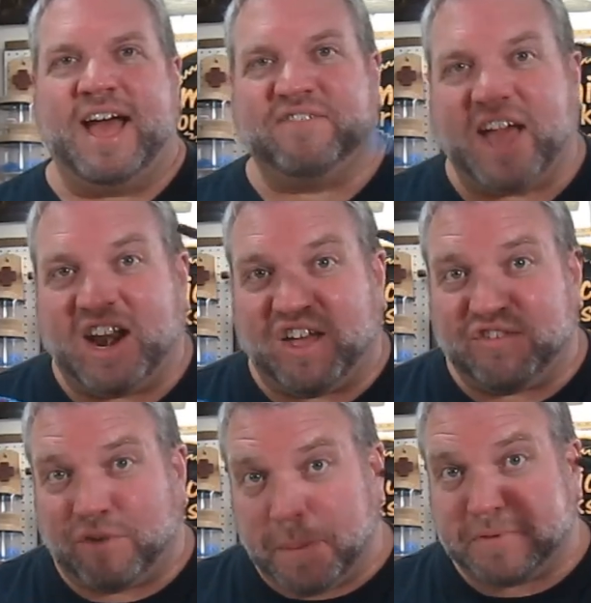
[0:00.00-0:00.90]
I've got all
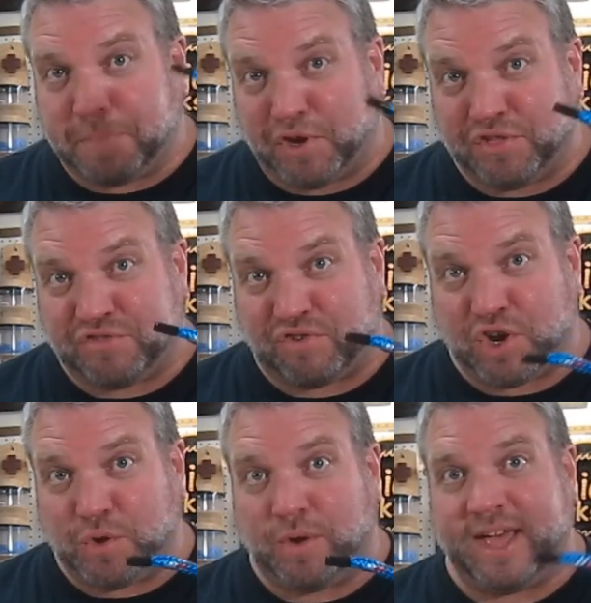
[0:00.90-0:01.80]
the ropes pulled
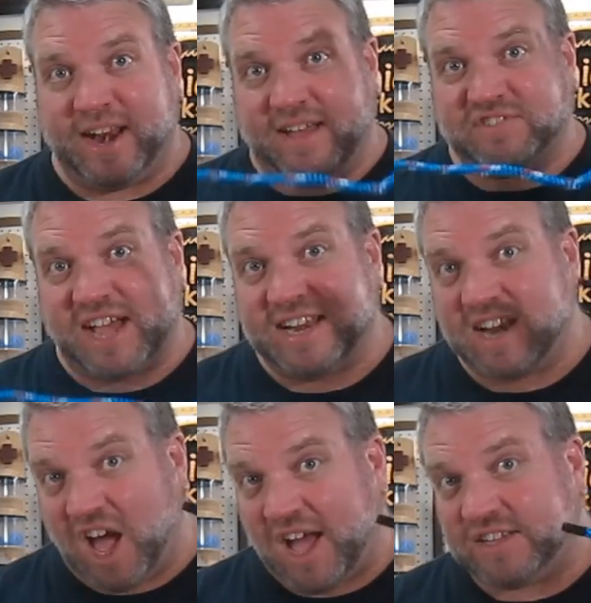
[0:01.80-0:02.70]
through and I've tied
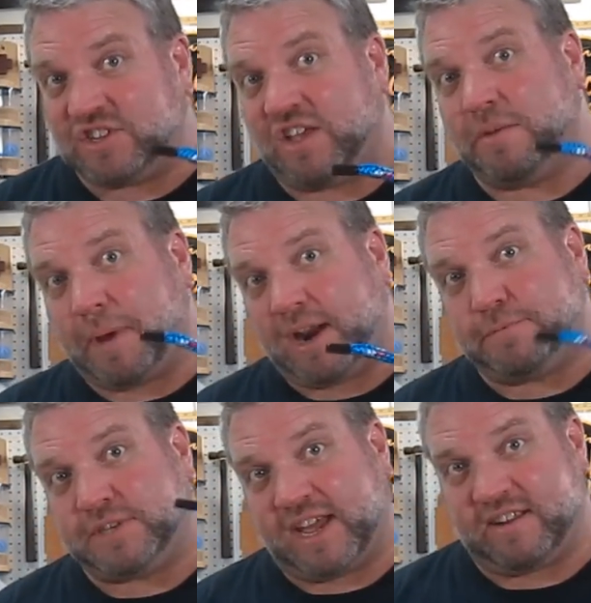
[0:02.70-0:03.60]
knots on the
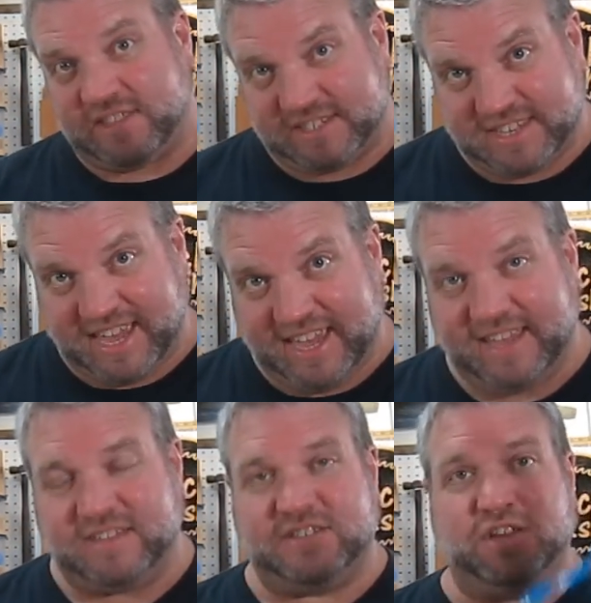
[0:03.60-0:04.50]
bottom side of the
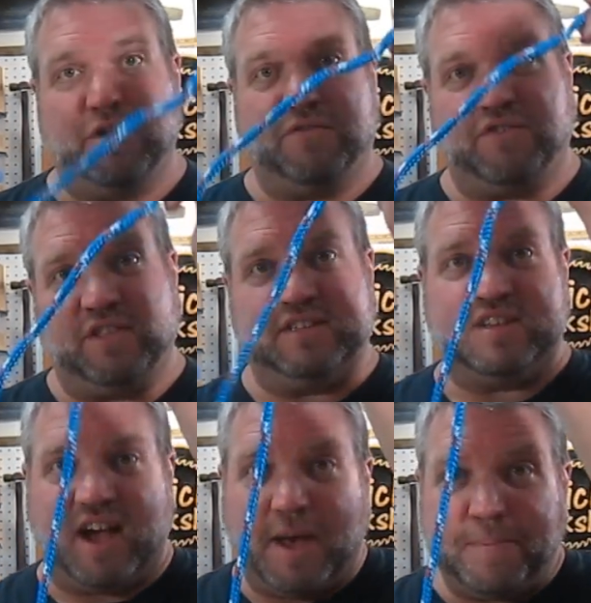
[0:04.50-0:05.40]
ski. So for the
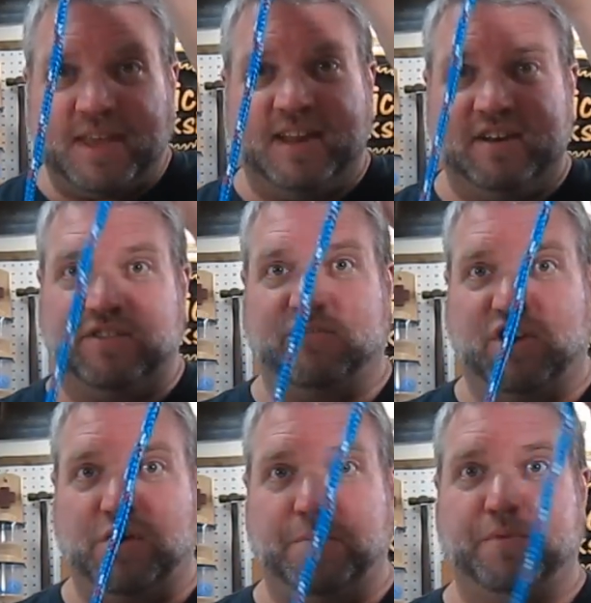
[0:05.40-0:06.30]
top end of the
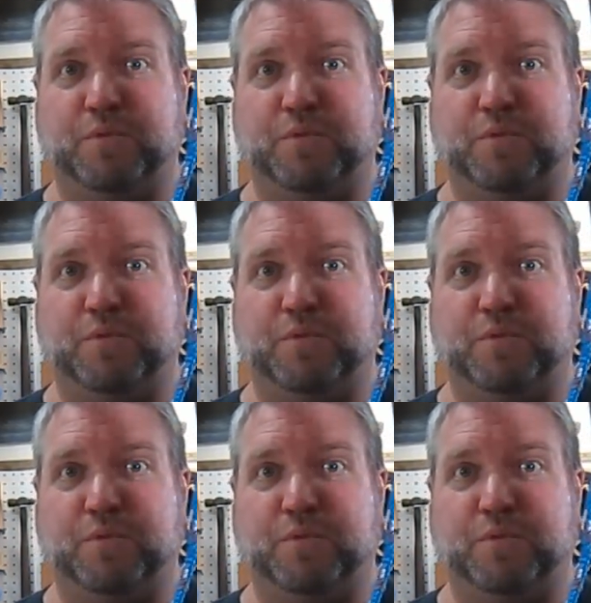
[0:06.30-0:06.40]
rope